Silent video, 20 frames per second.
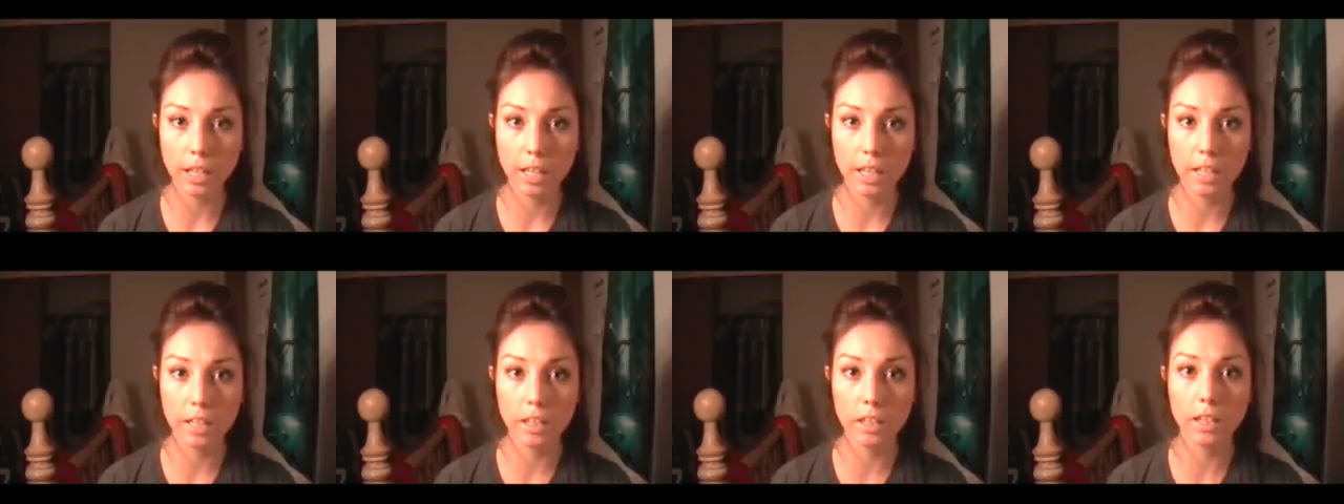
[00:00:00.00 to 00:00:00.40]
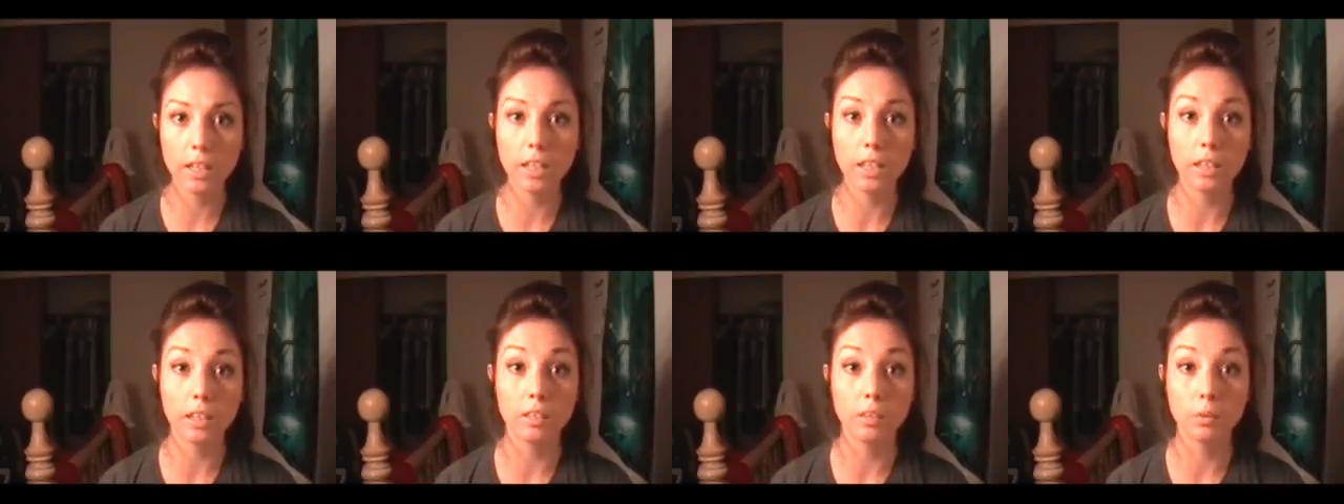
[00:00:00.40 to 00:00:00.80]

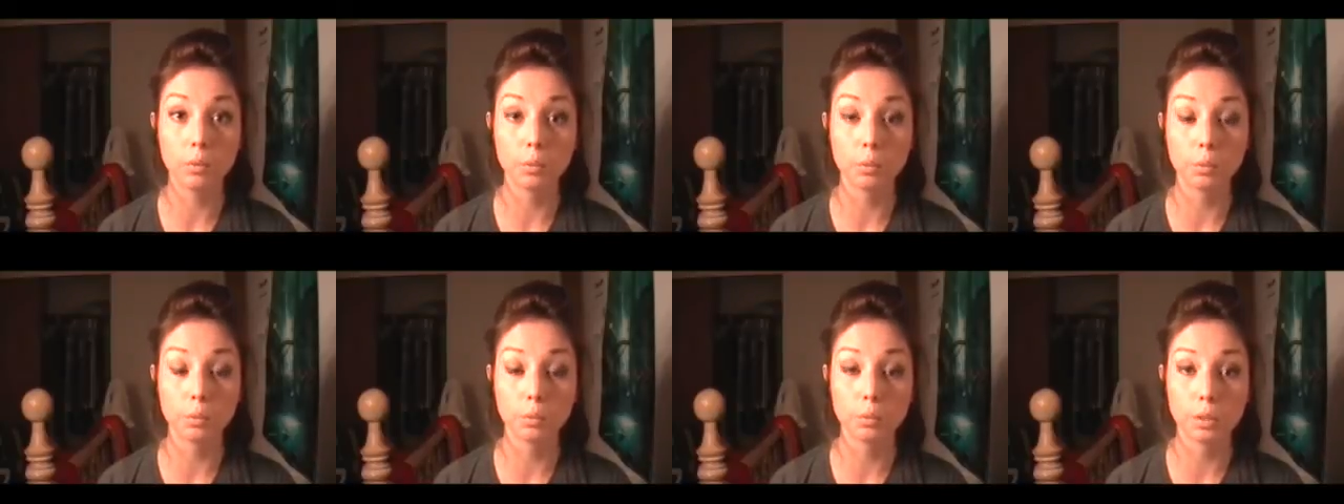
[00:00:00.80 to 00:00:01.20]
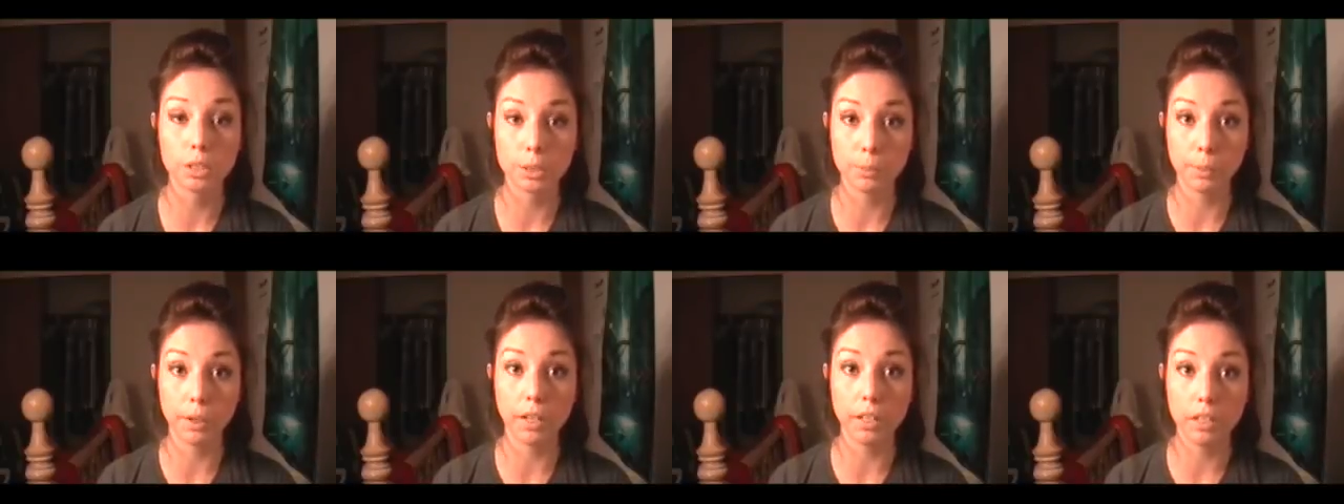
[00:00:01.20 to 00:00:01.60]
in
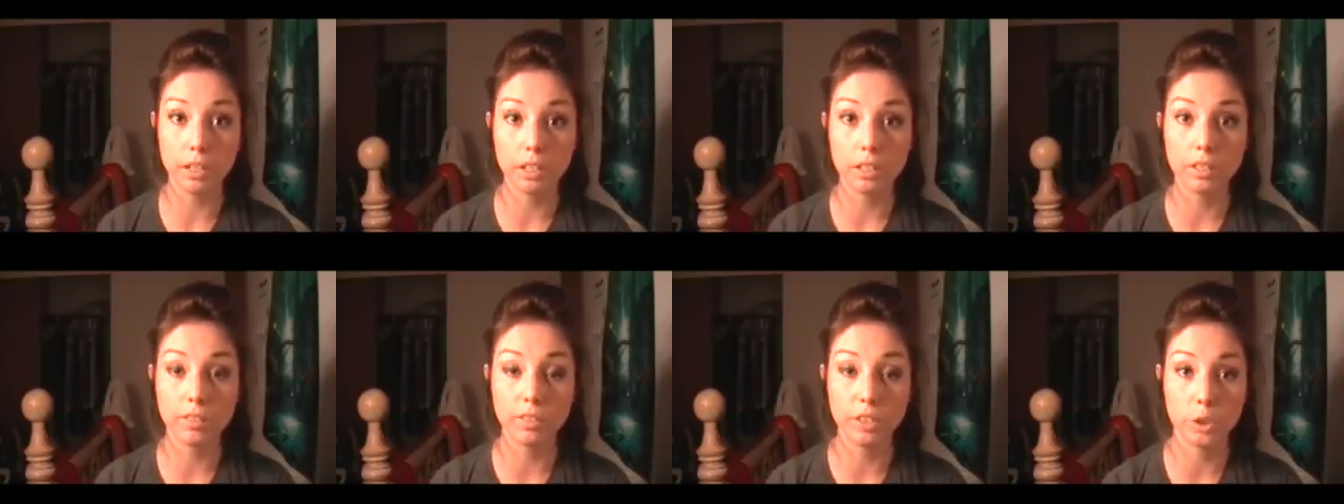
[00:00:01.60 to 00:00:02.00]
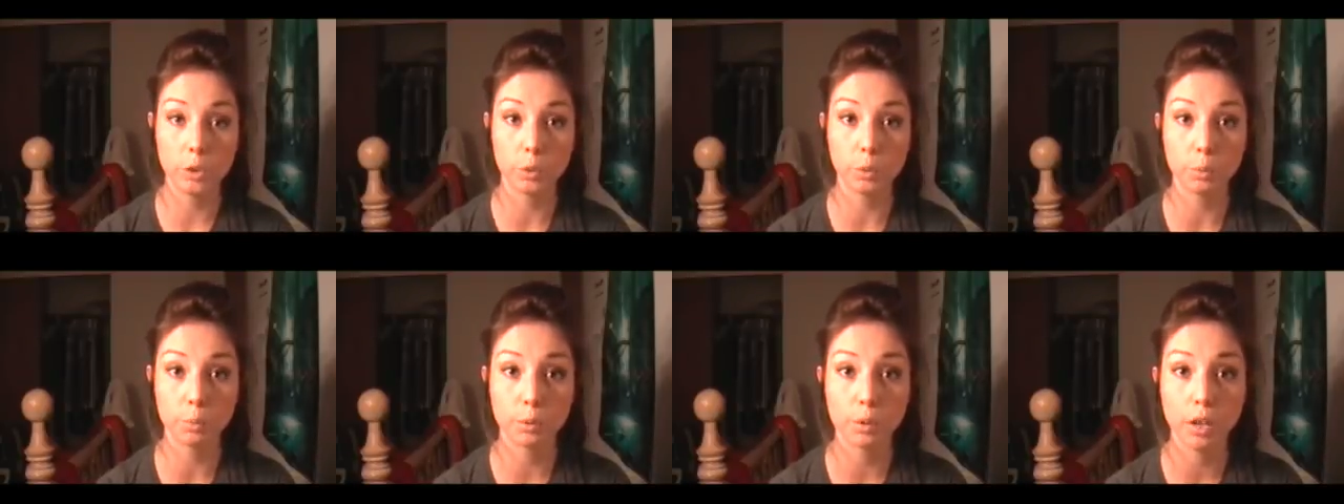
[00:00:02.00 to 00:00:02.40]
responding to
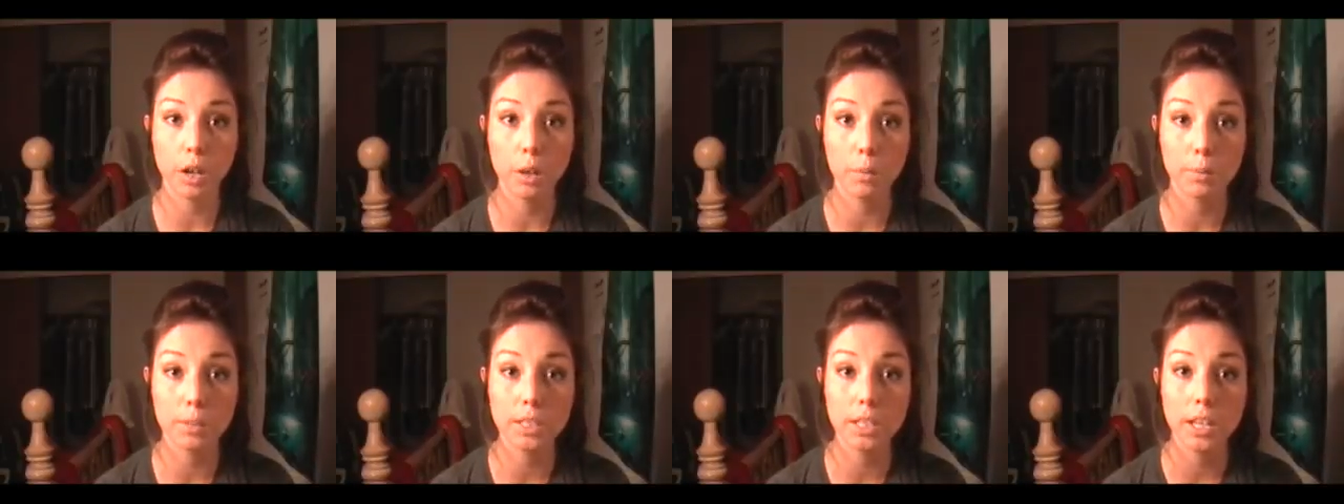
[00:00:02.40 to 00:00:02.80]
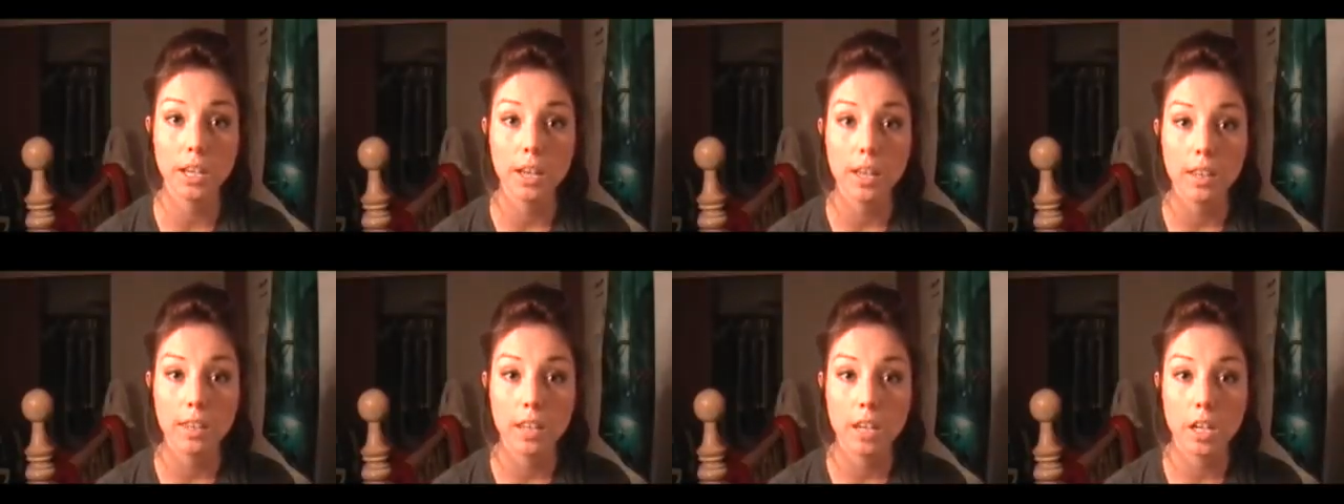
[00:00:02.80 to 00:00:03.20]
visual prompts
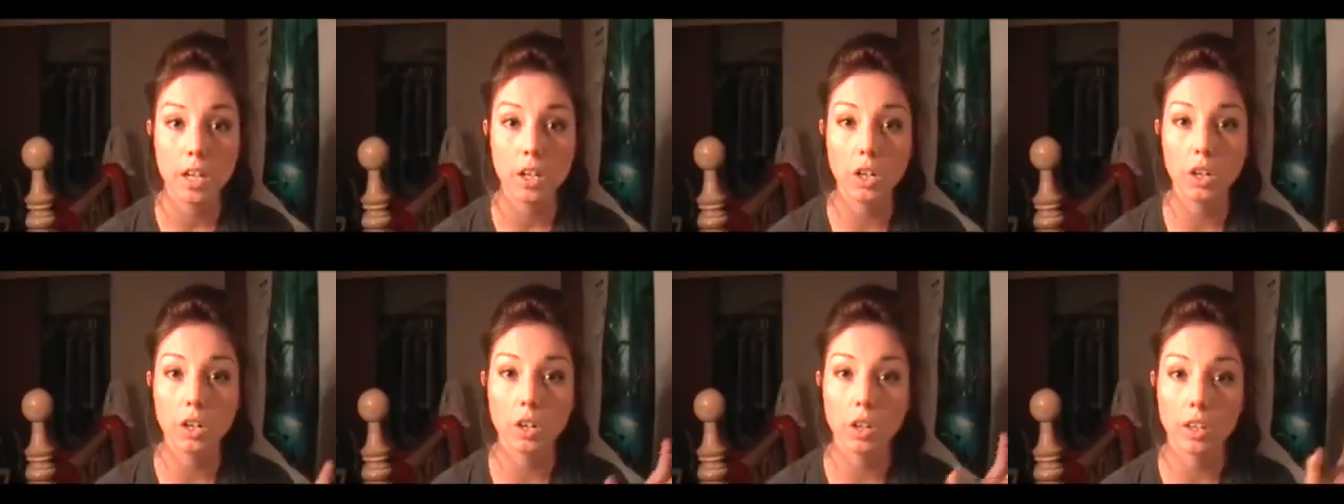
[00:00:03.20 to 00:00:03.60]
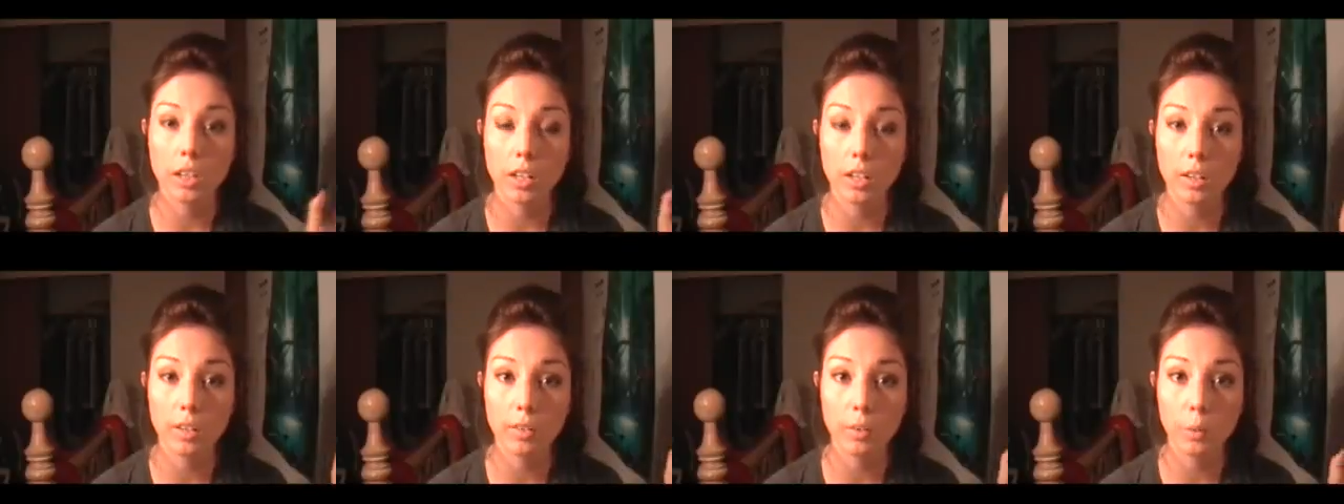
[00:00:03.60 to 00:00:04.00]
that occurred on
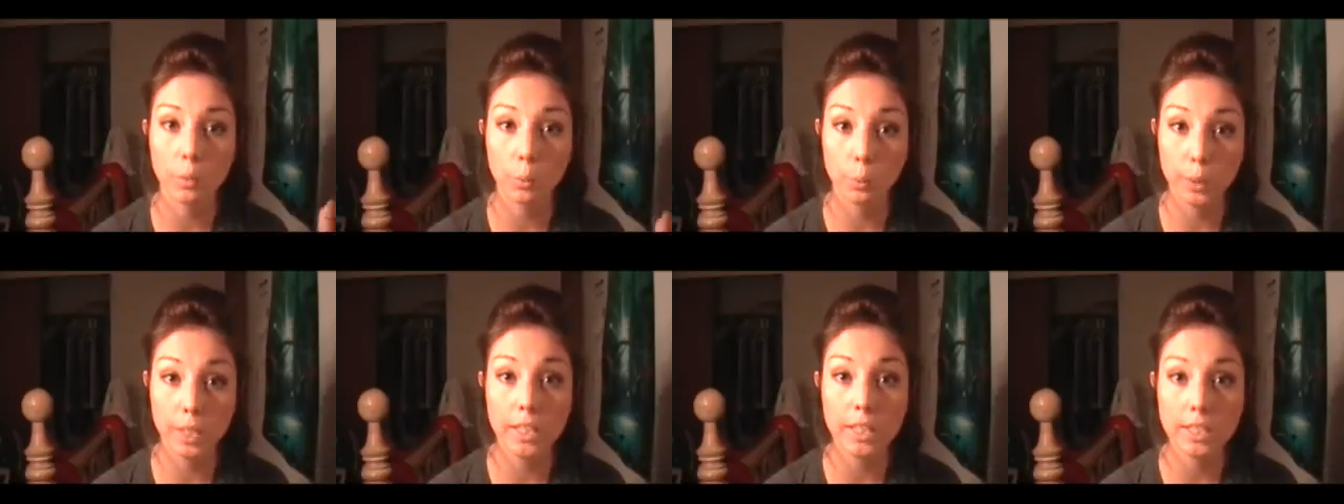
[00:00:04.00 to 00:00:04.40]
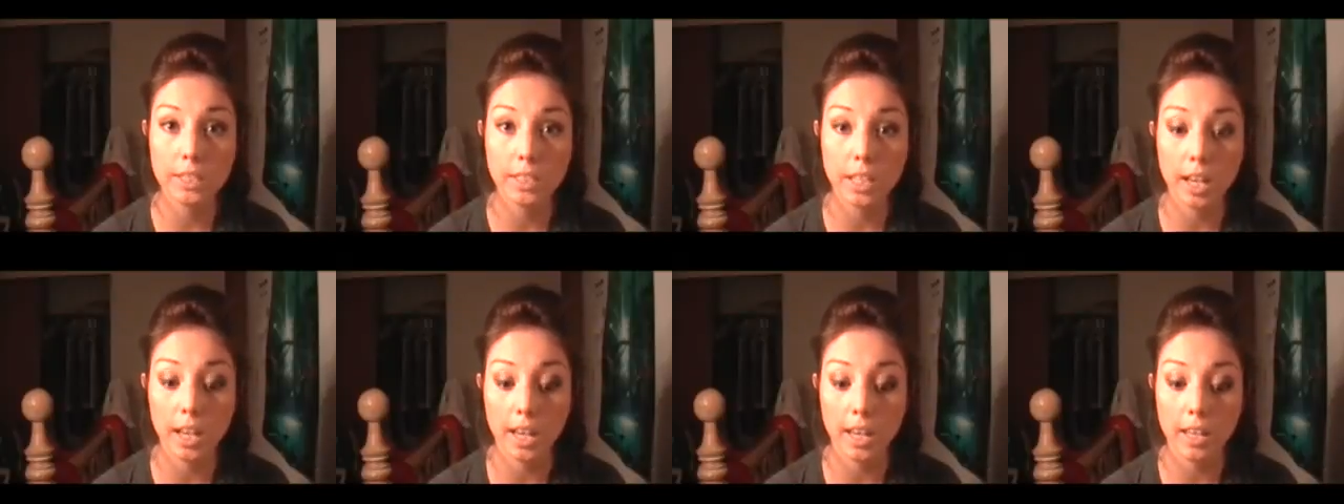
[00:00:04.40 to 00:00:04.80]
their weak
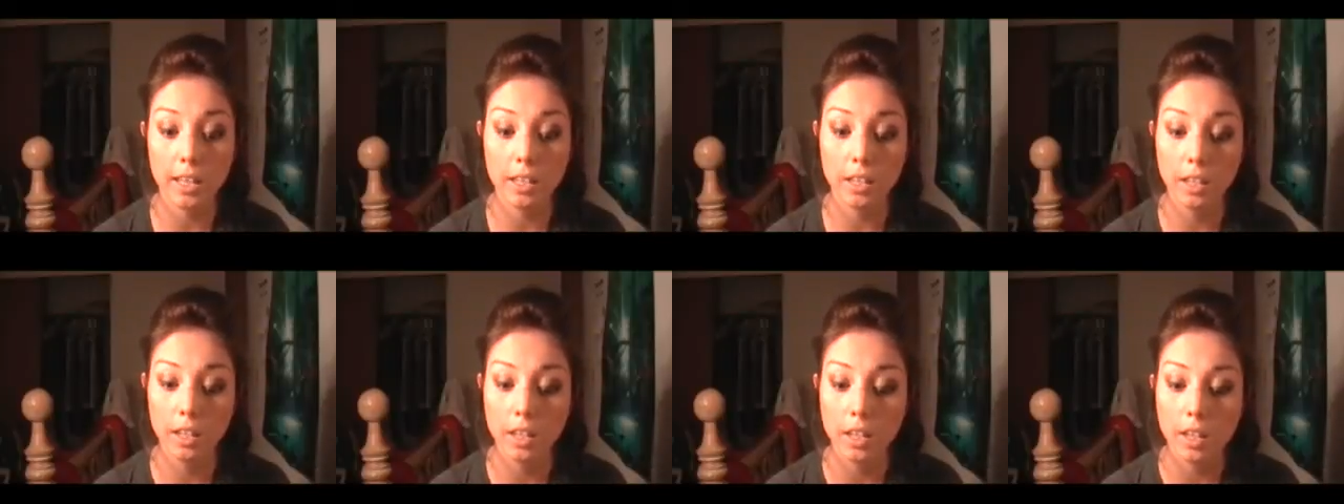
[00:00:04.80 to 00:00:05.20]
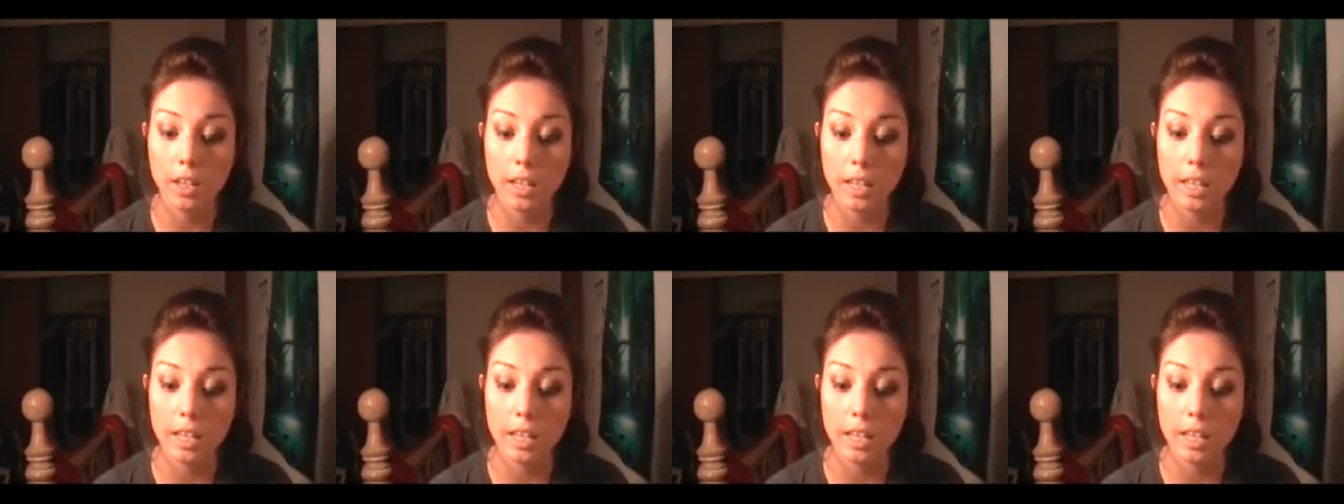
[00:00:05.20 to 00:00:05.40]
side